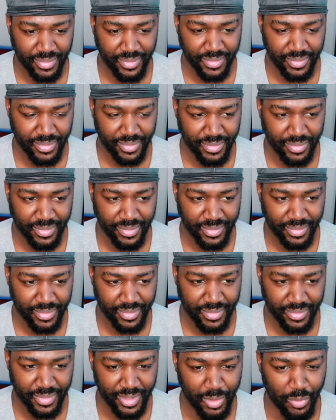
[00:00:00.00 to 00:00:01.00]

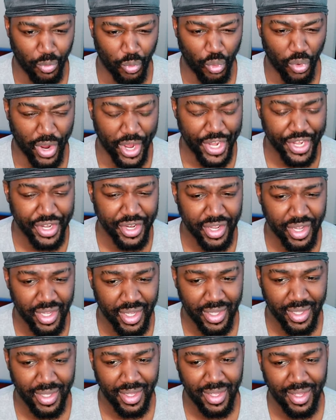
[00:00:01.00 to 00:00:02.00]
become one.
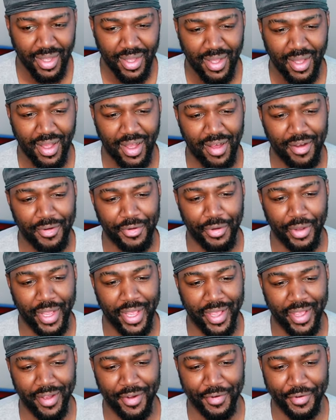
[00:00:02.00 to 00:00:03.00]
Oh
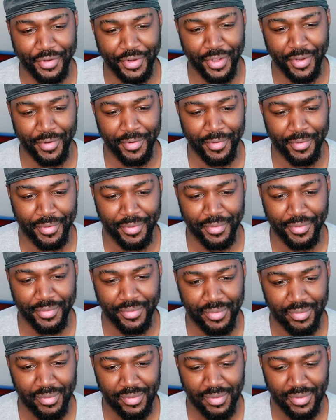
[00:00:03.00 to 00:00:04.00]
hell no!
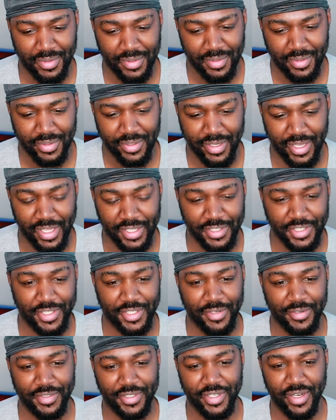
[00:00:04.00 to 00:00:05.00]

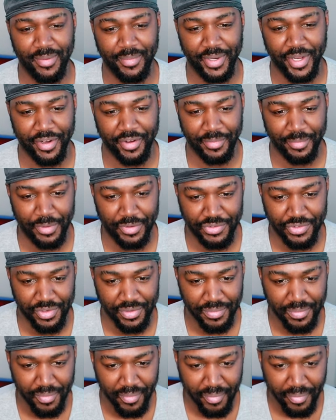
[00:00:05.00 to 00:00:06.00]
Insert Terminator
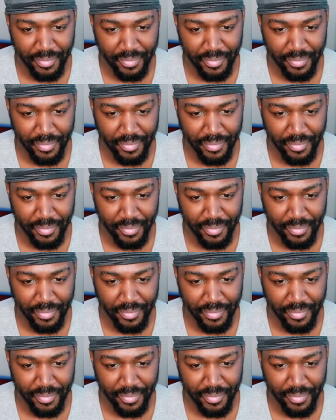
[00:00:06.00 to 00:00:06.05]
music.